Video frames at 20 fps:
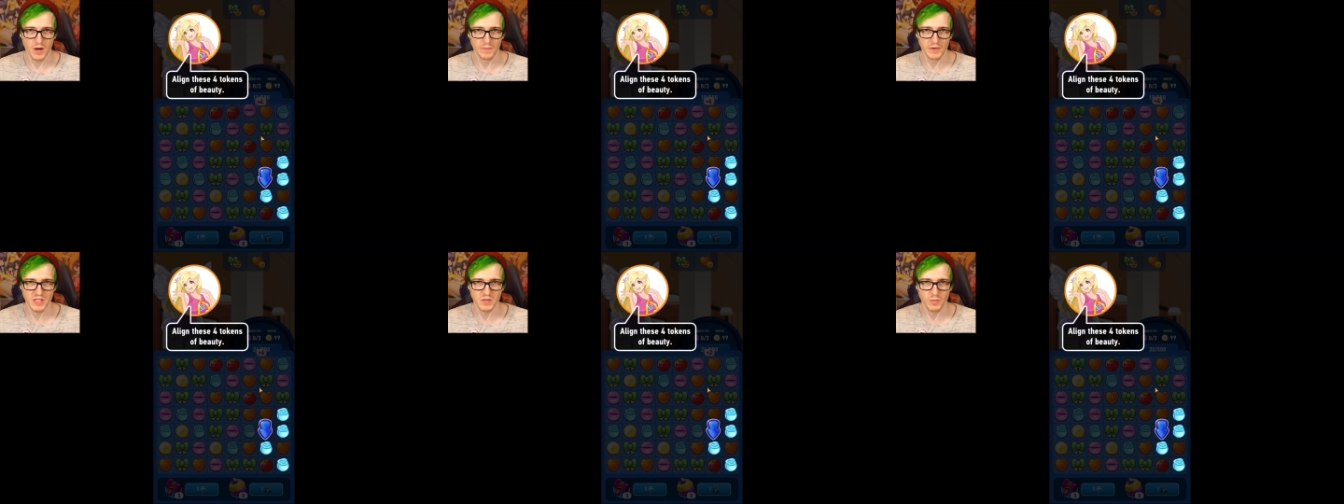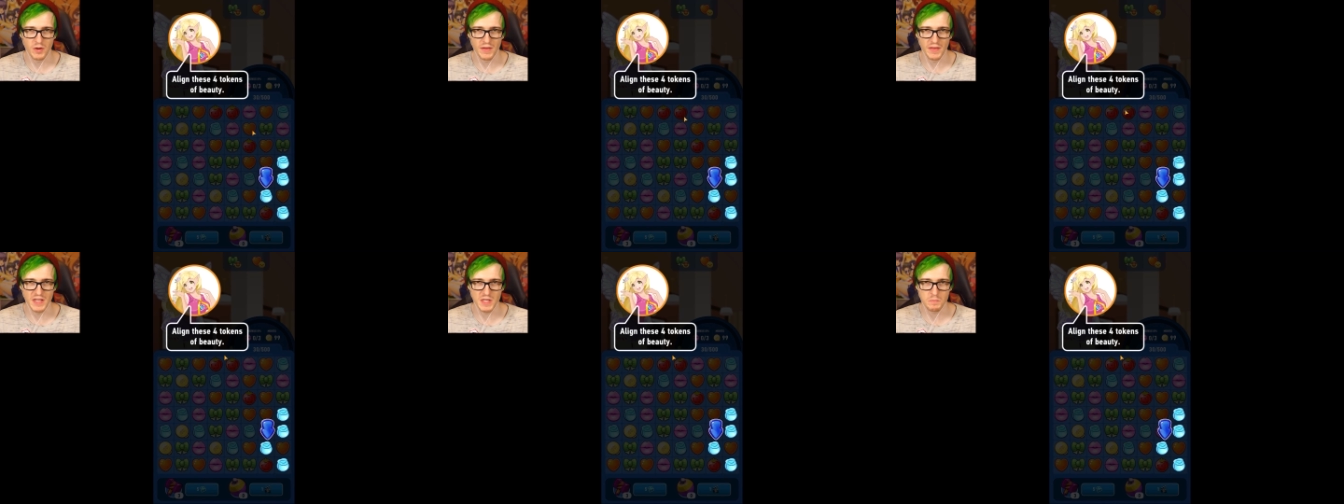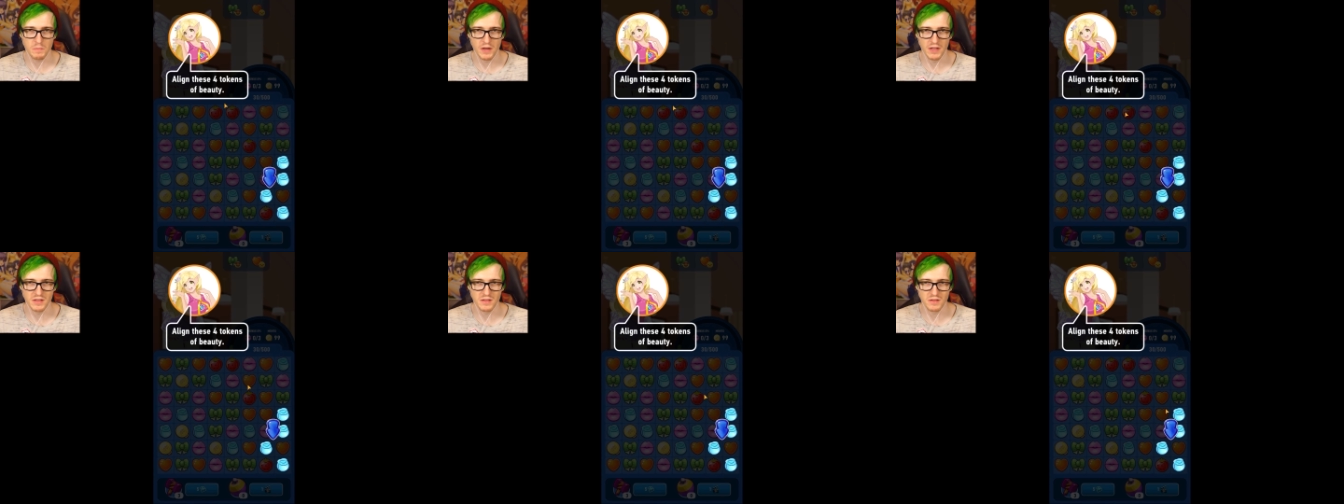Oh, but it's one of these
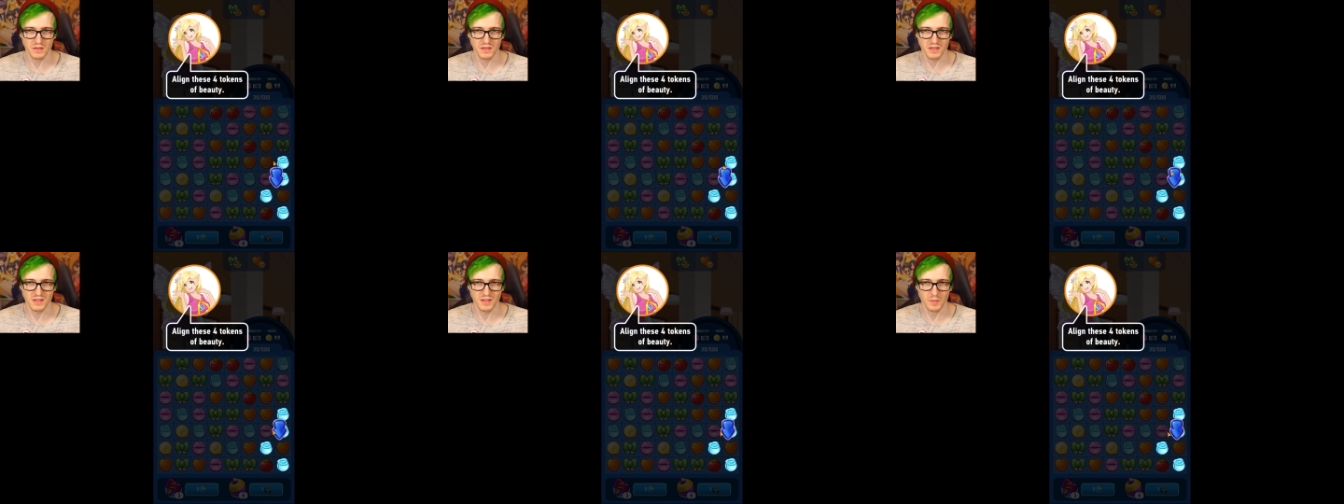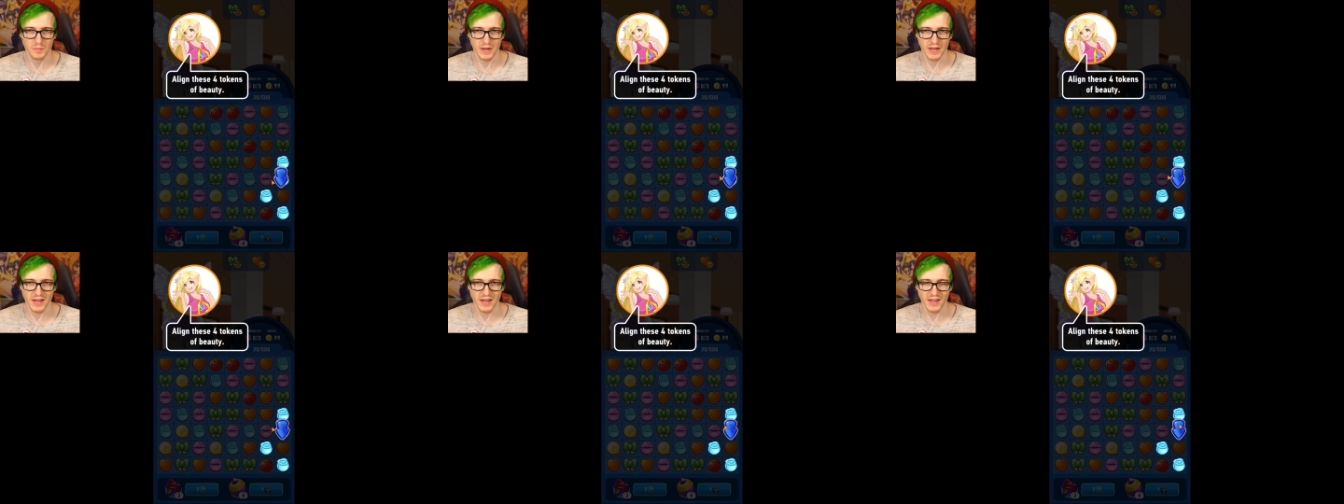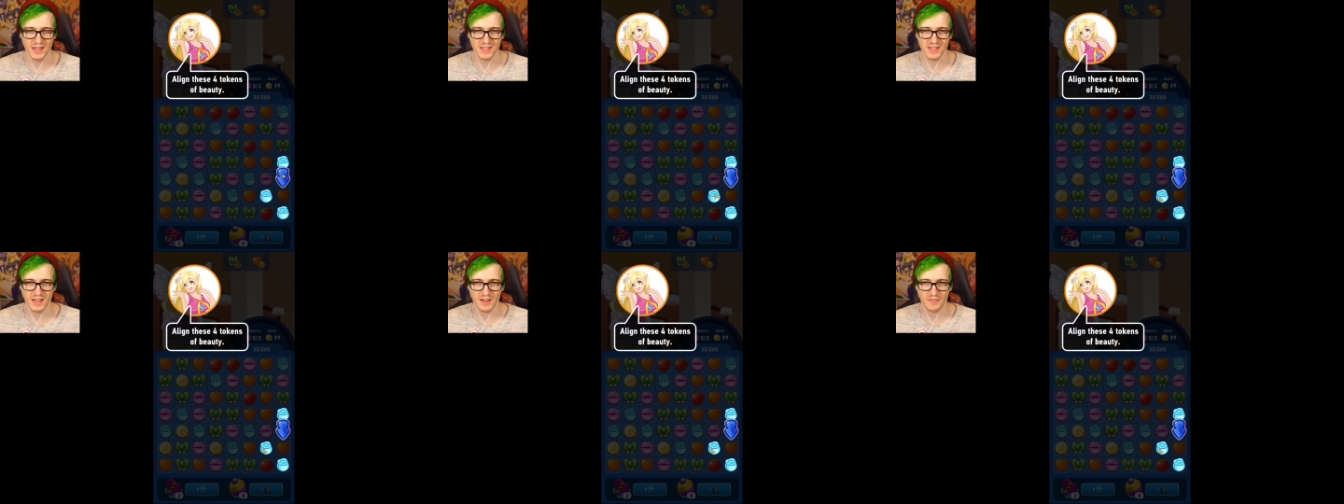puzzles. Oh my
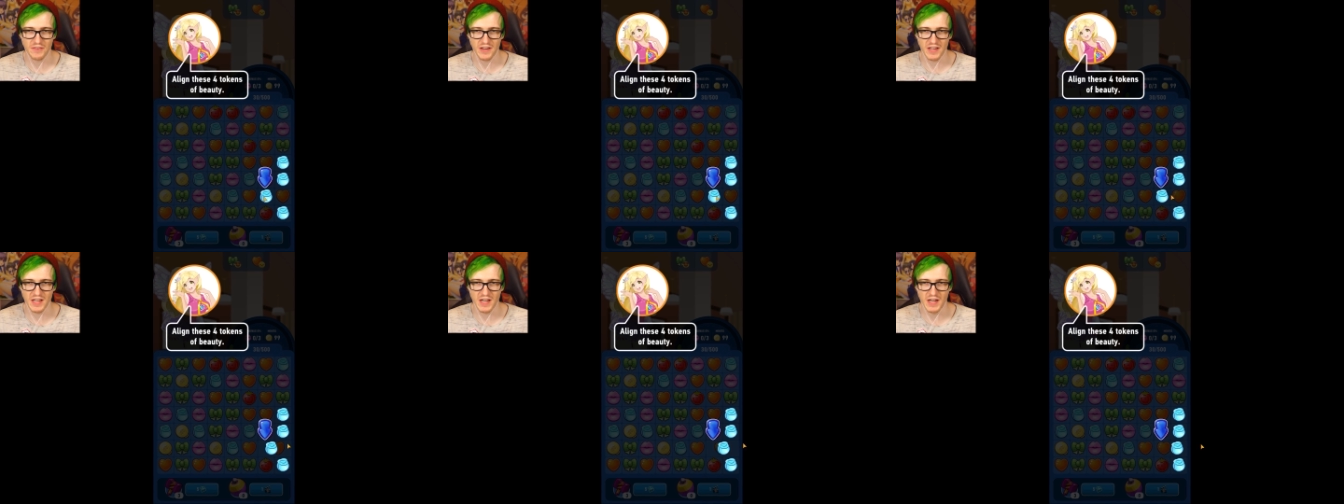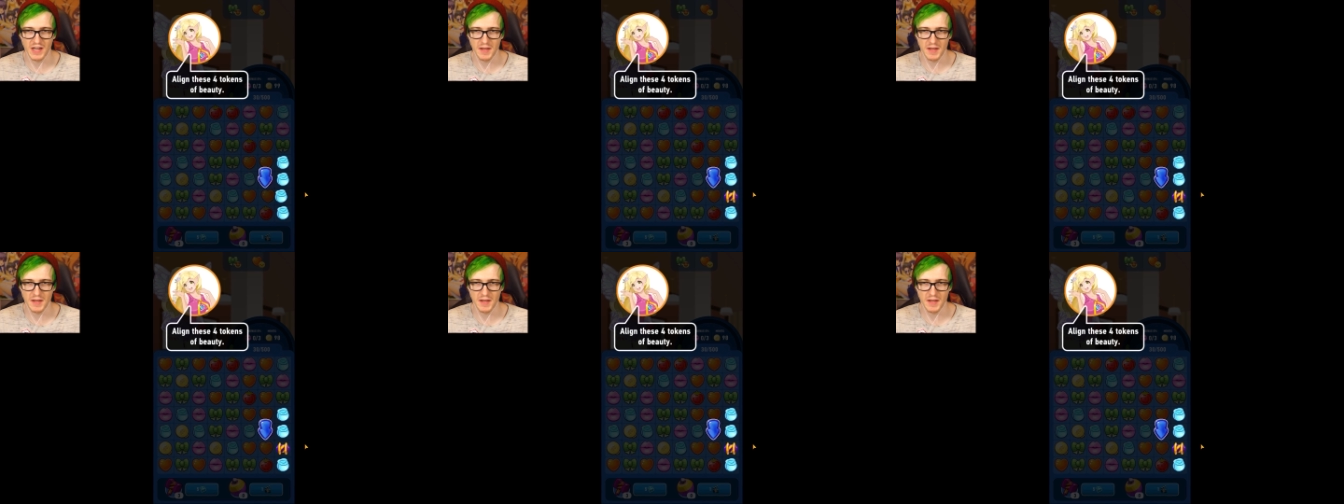God, it's like freaking